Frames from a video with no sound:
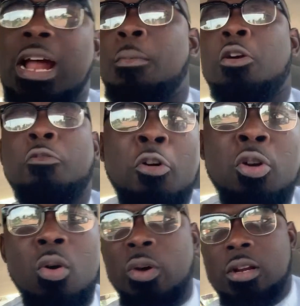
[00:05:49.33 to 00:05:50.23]
number of
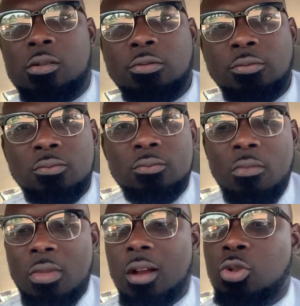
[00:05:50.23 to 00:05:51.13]
following, you know.
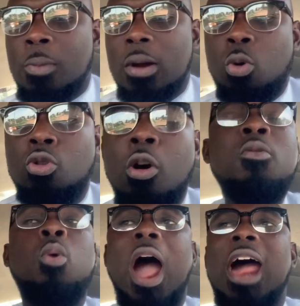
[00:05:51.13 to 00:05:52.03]
And to be no
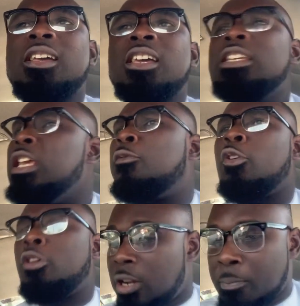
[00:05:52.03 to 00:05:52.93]
be hard. You
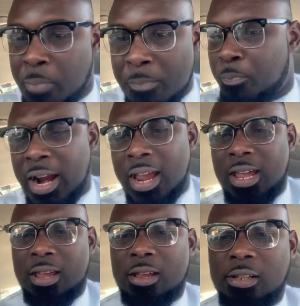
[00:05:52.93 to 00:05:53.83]
follow ni
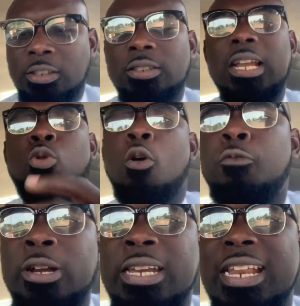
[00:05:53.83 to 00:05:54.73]
bebre. Nam
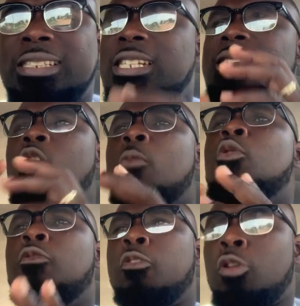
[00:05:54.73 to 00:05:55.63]
comfort the chi no
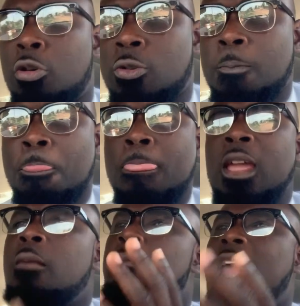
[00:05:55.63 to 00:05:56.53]
more follow no.
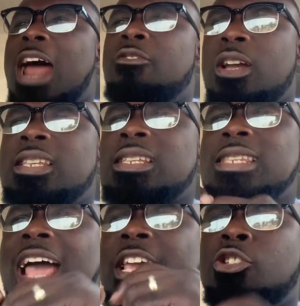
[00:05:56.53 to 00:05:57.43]
Me addresses
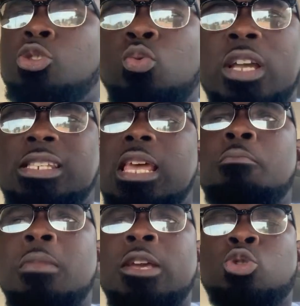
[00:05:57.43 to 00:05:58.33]
our issue we say
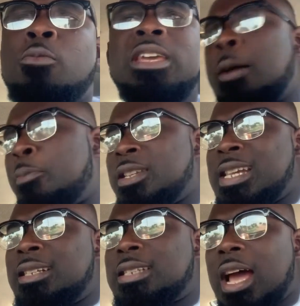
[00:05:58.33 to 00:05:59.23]
me so me a
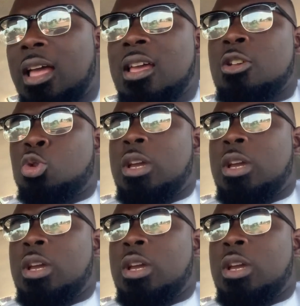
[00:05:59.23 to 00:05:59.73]
presenter. So